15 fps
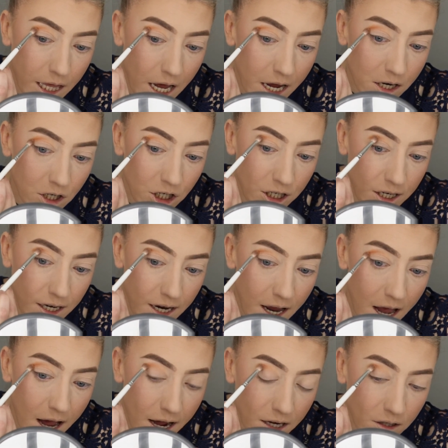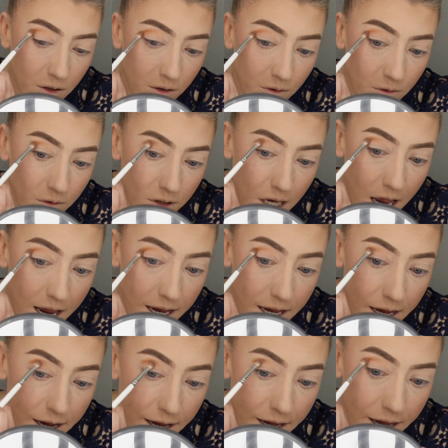that she had to take